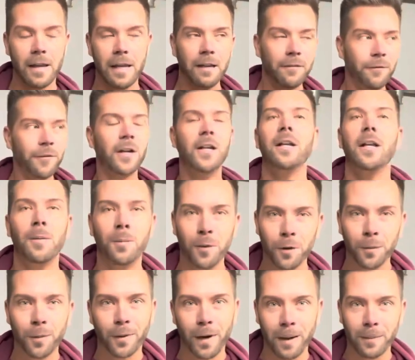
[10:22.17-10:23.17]
infinite number
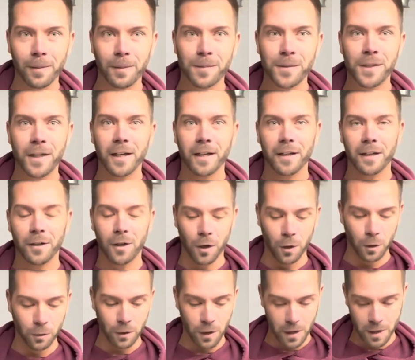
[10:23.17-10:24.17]
of problems that can
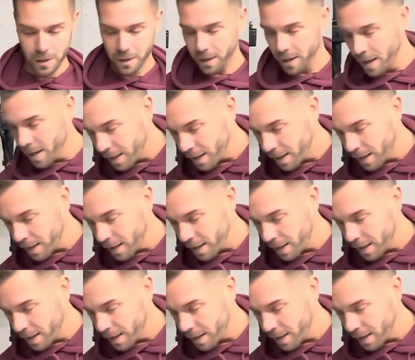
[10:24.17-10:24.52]
go wrong.